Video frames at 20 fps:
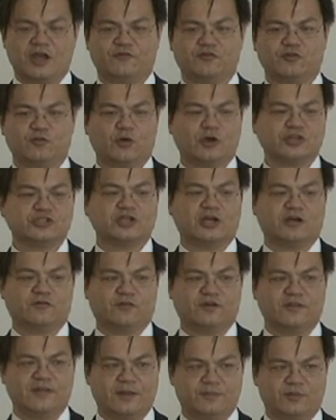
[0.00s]
you have to
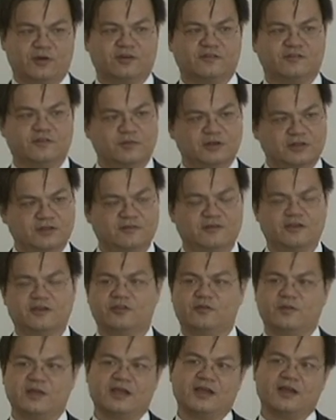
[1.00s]
watch out for that
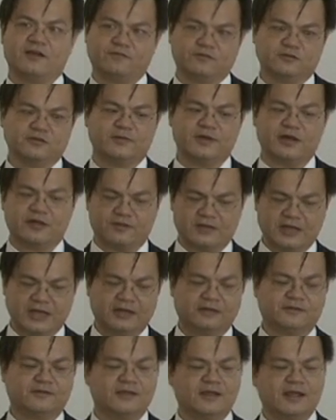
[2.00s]
possibility, to be careful about
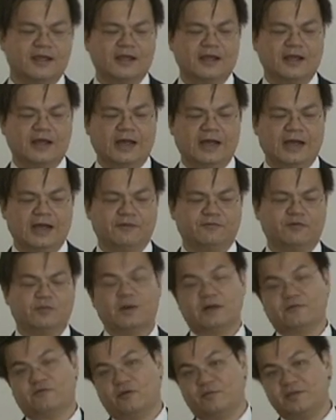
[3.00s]
that.
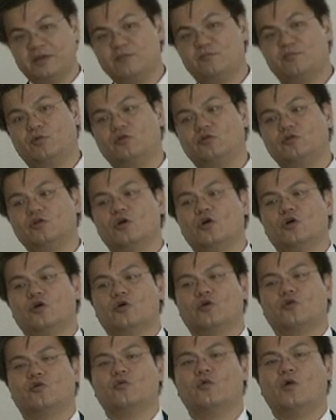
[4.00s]
But for people
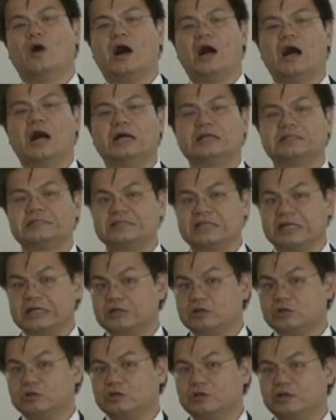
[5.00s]
who are
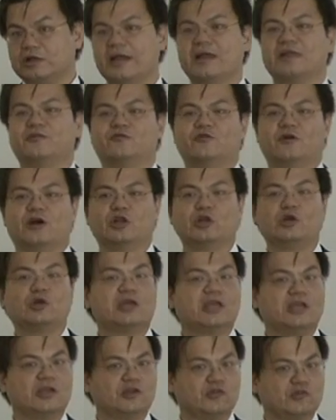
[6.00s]
single and who
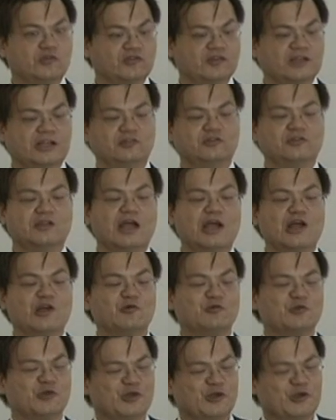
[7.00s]
are looking to settle
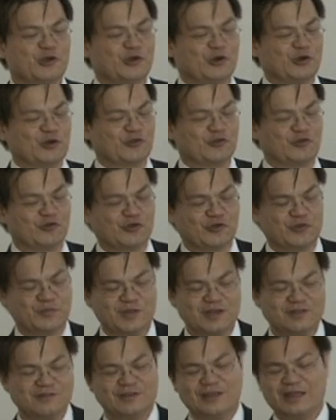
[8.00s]
down or to
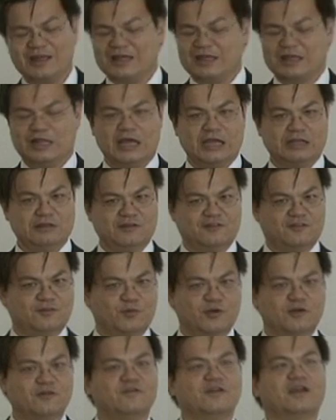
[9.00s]
commit,
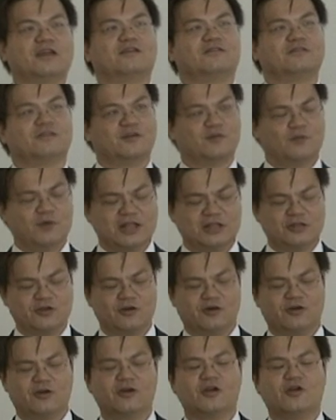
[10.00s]
then it's perfect.
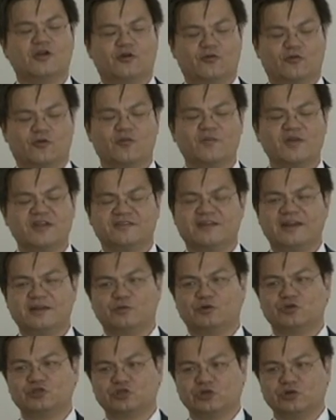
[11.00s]
When your
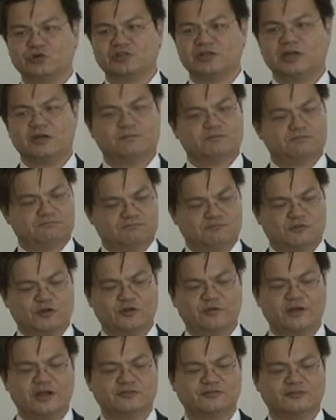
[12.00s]
romance animal shows up,
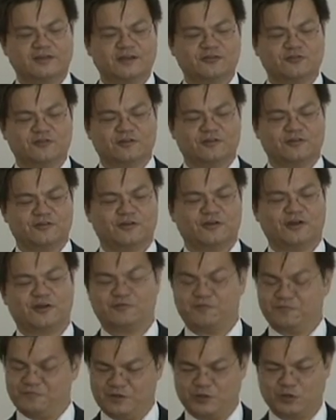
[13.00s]
congratulations,
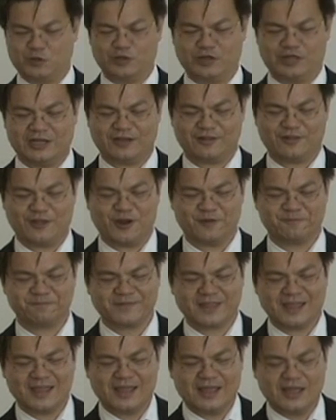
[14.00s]
good luck
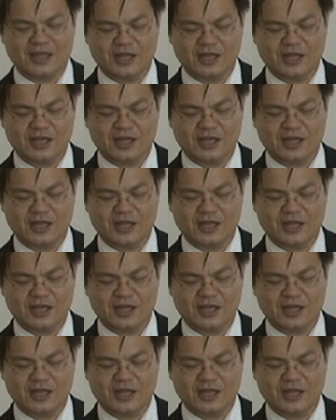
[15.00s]
there.